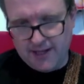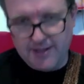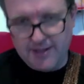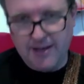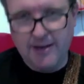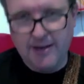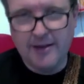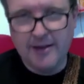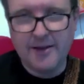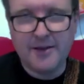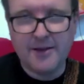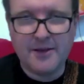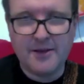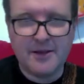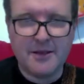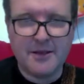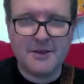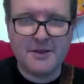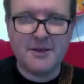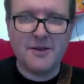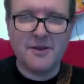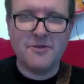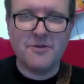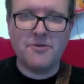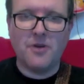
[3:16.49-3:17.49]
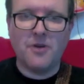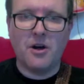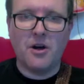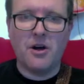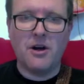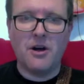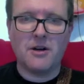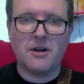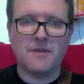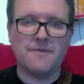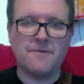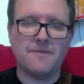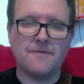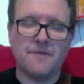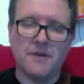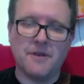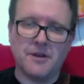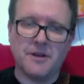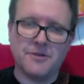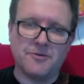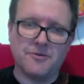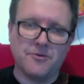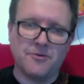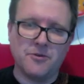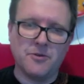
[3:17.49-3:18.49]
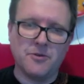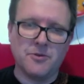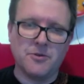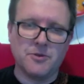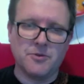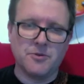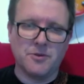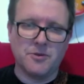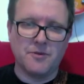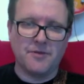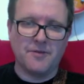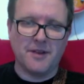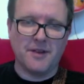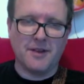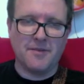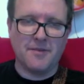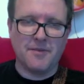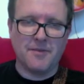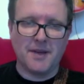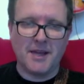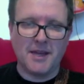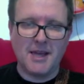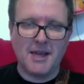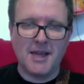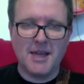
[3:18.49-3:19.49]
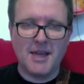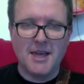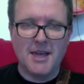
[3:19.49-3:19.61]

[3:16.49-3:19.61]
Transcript: Now, there's no hard and fast rules with finger picking.